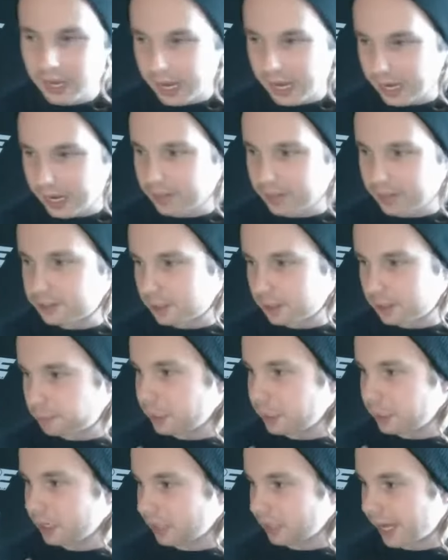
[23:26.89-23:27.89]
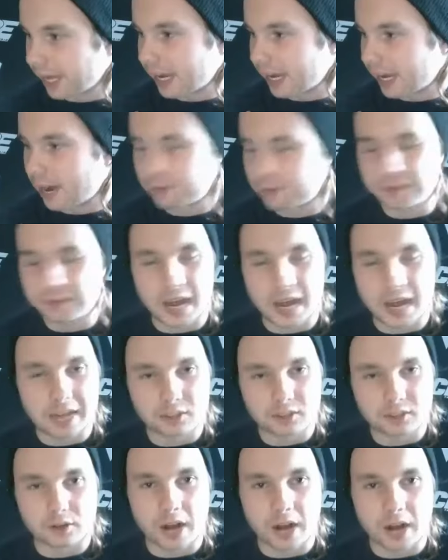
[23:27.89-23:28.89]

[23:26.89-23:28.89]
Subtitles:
it ends up being like, how fast or